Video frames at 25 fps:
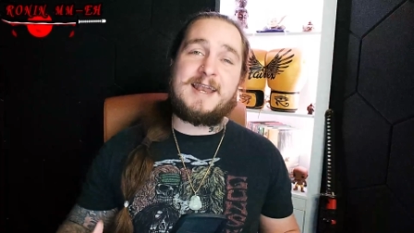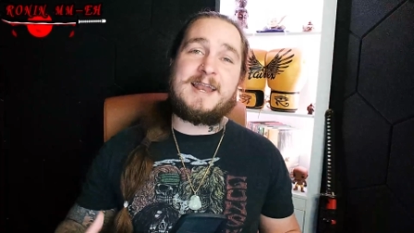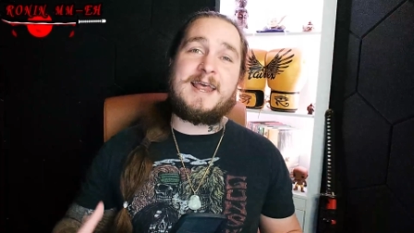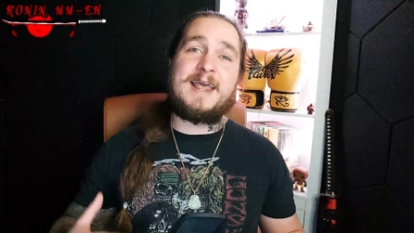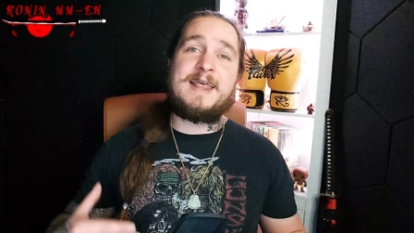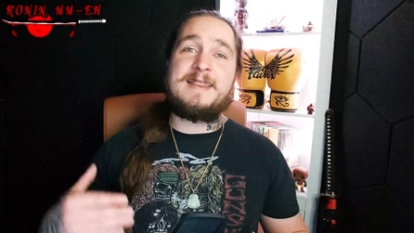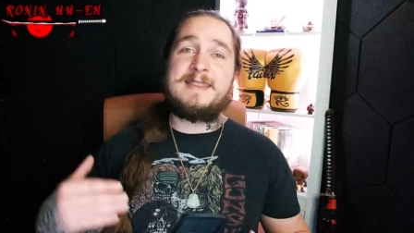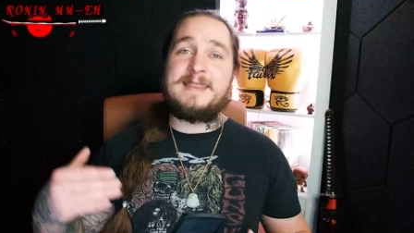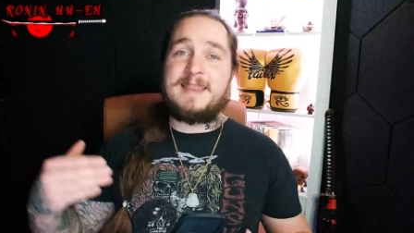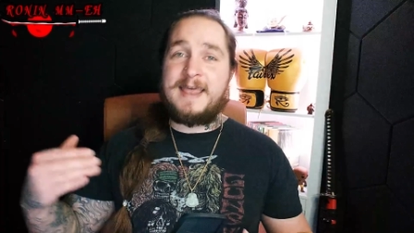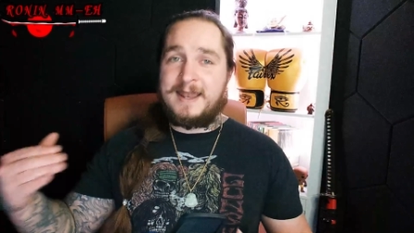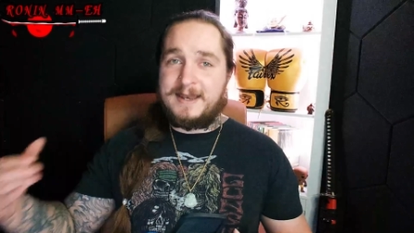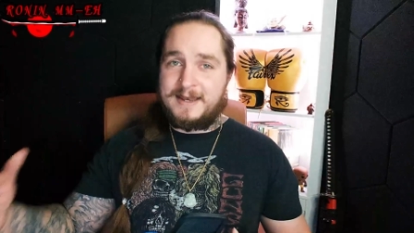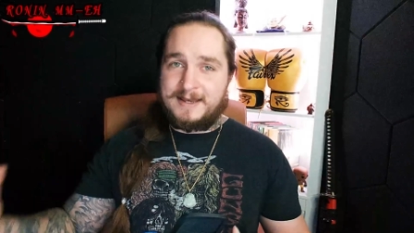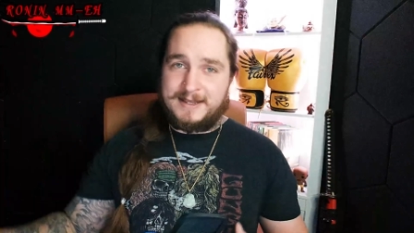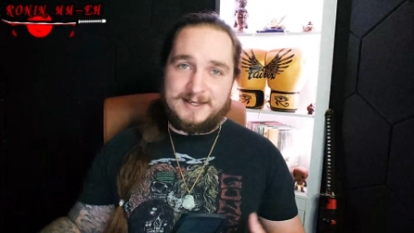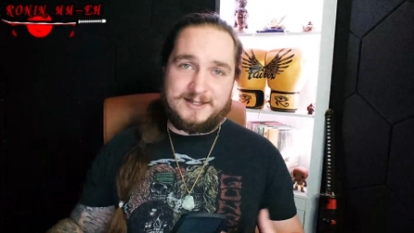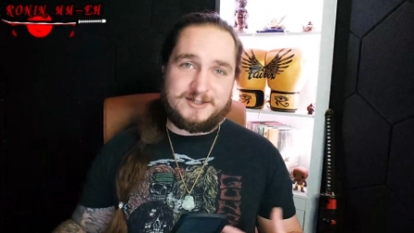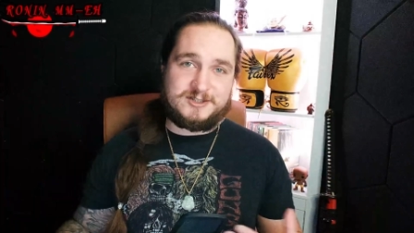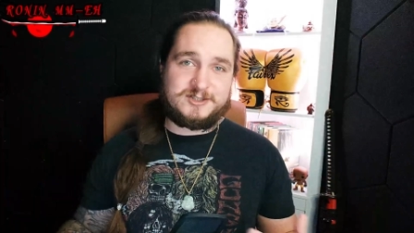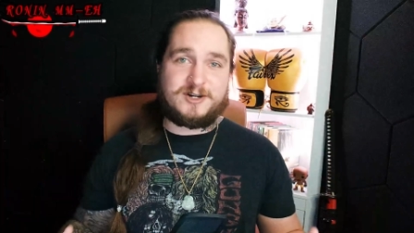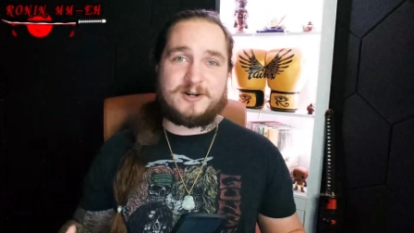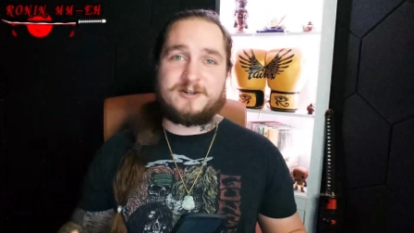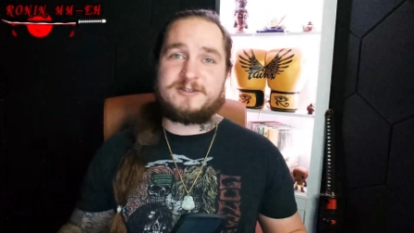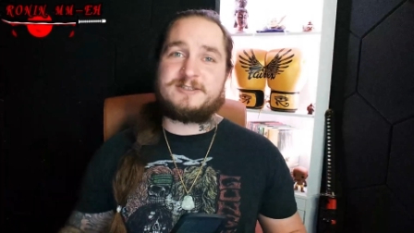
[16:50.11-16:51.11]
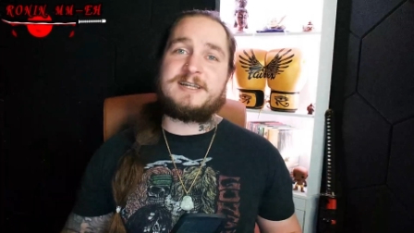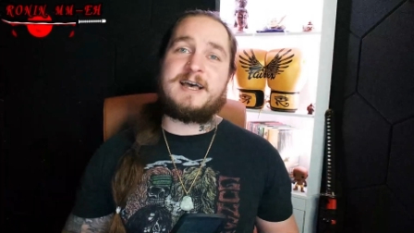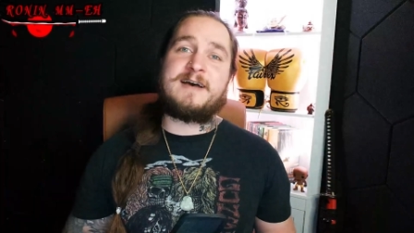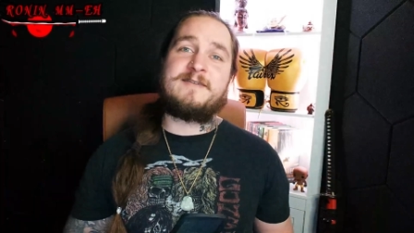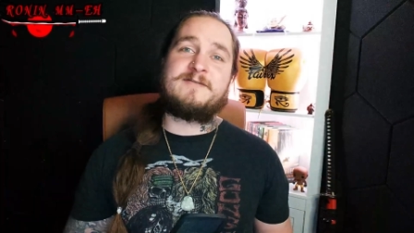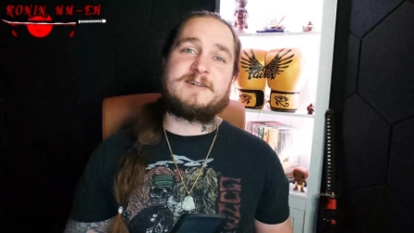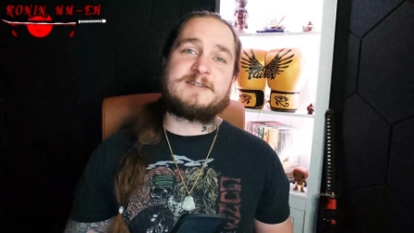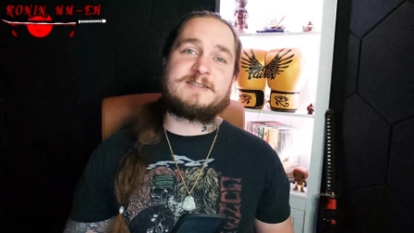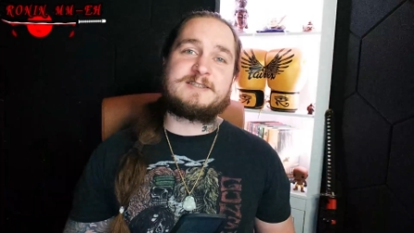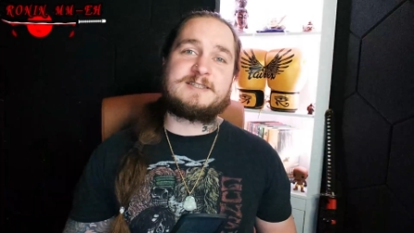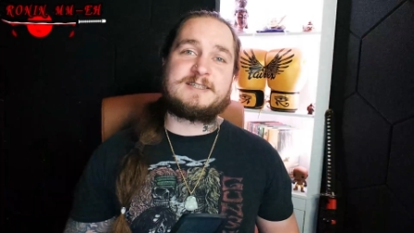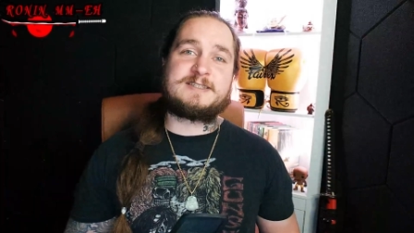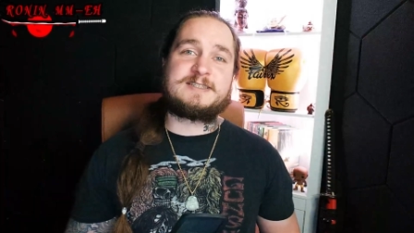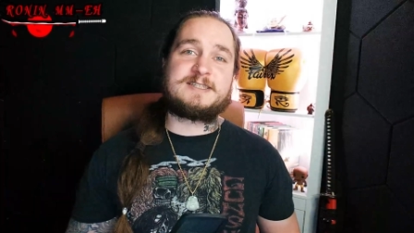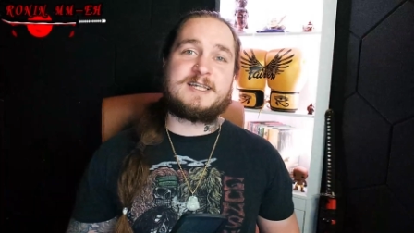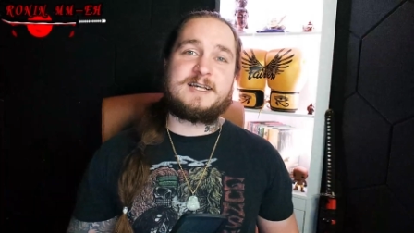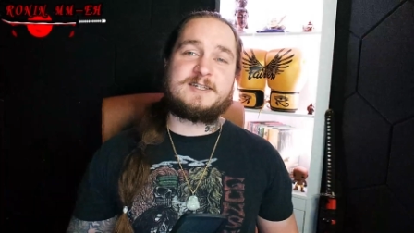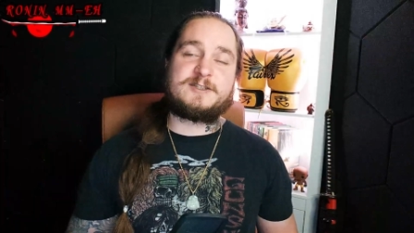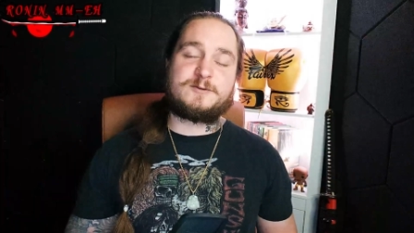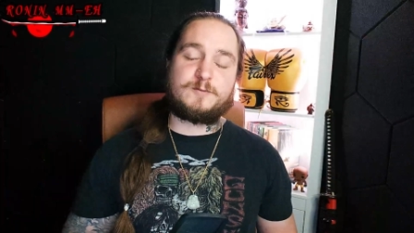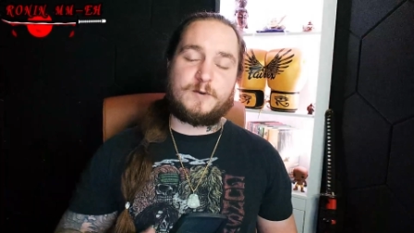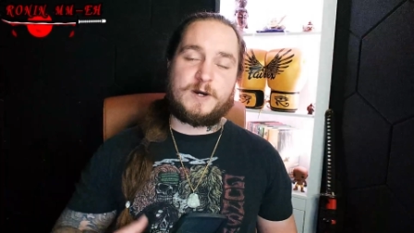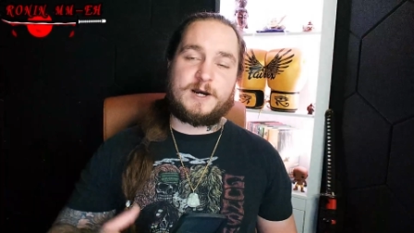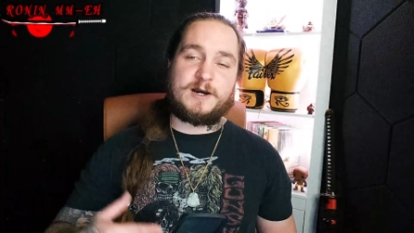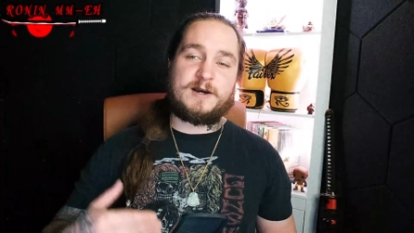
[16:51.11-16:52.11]
and then he starts having
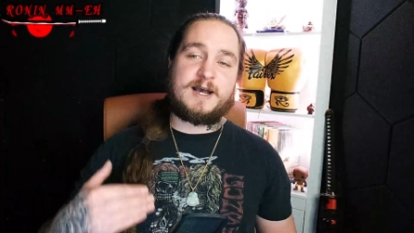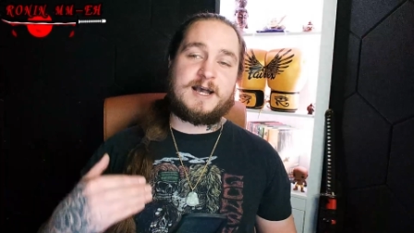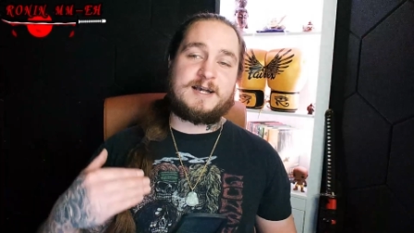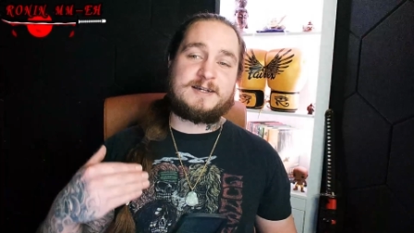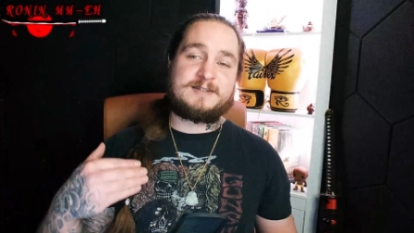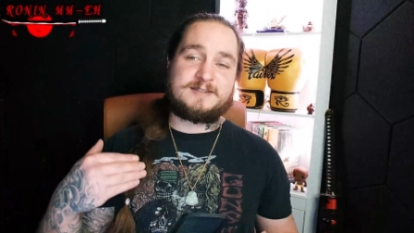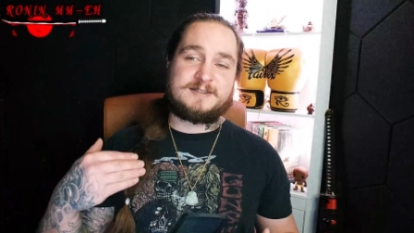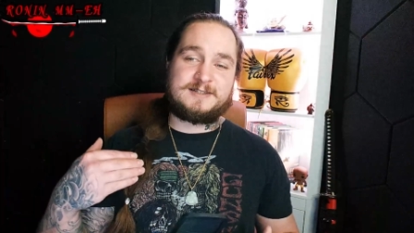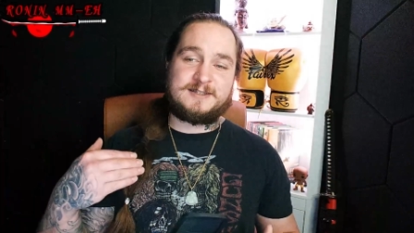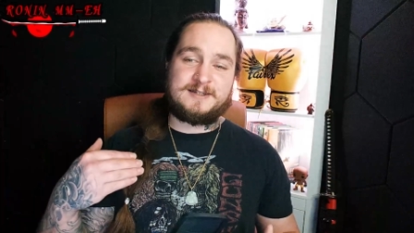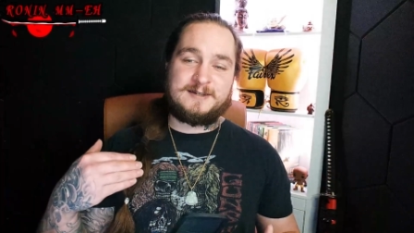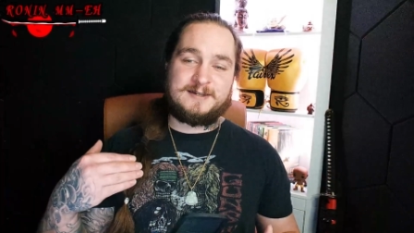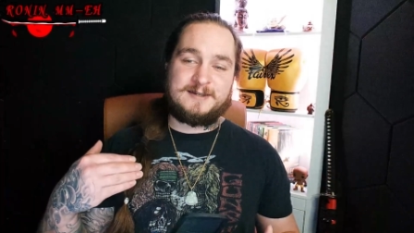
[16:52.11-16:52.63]
success whereas